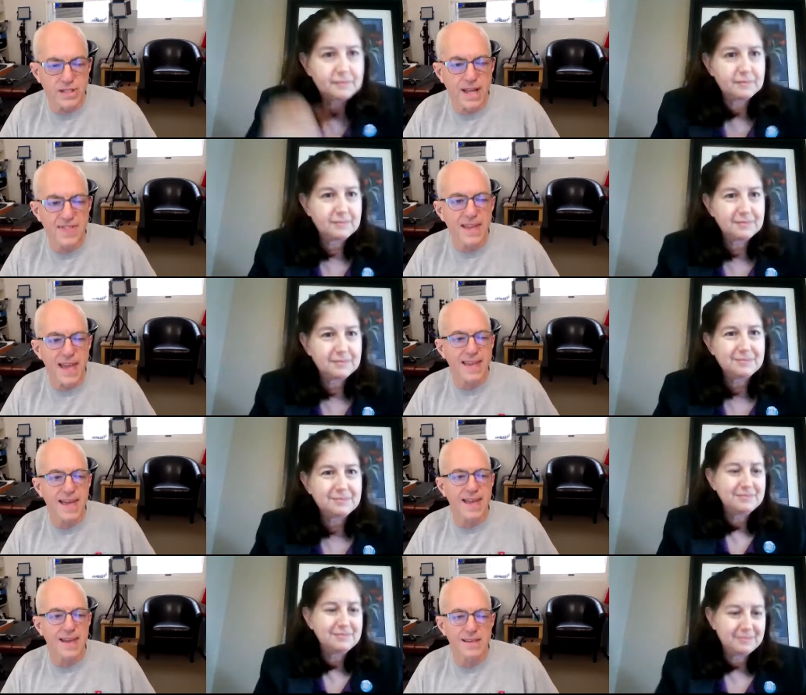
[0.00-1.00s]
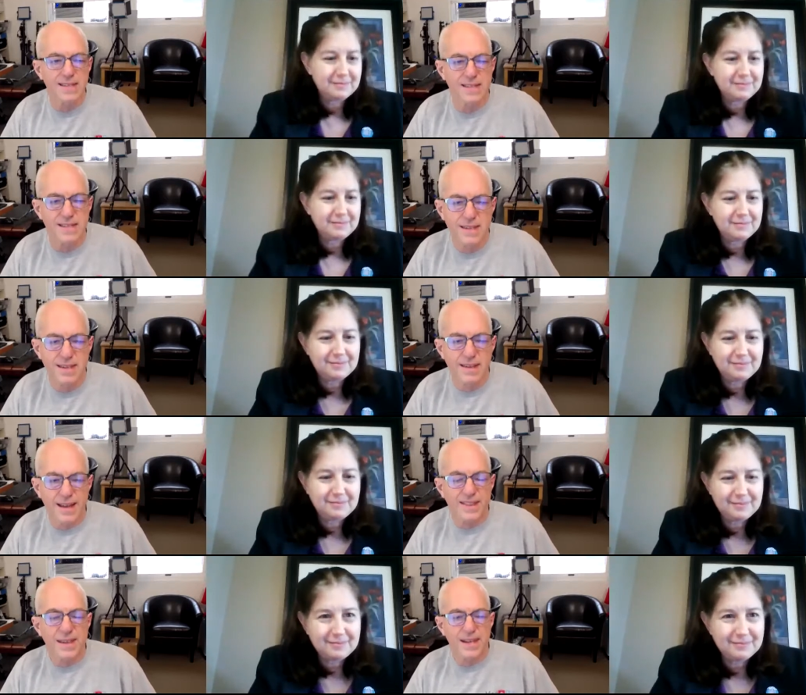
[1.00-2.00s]
Speaker 1: I think AK is, I think
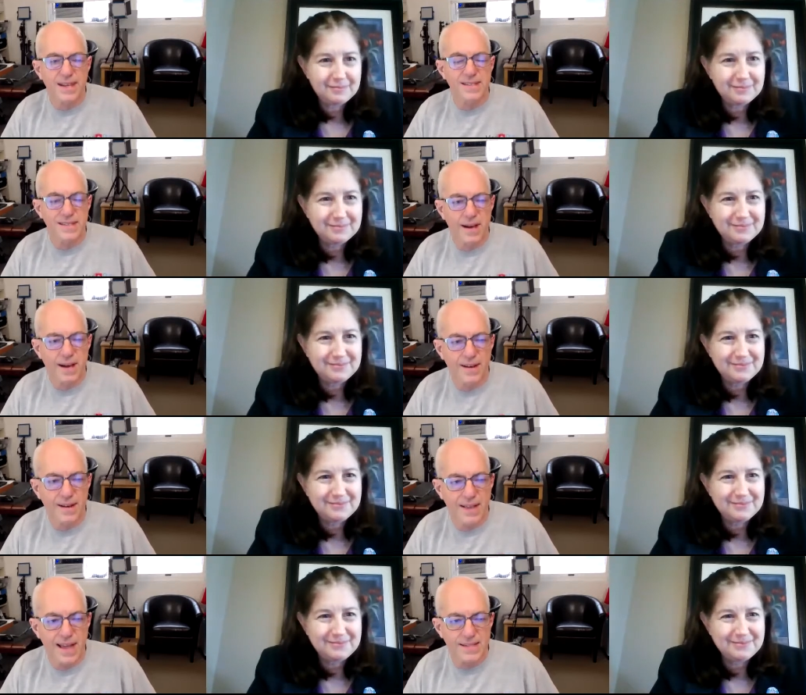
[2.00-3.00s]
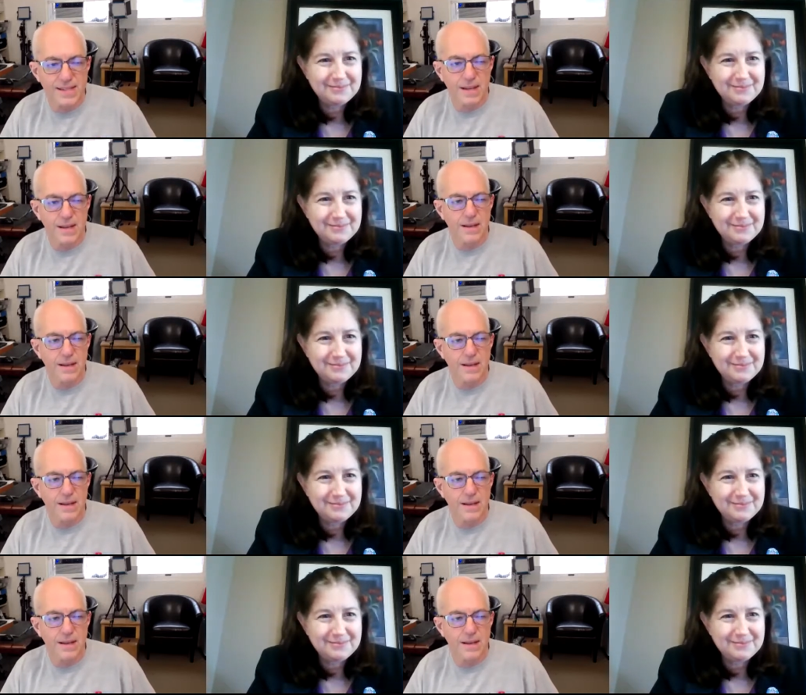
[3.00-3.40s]
it is uh, Alaska.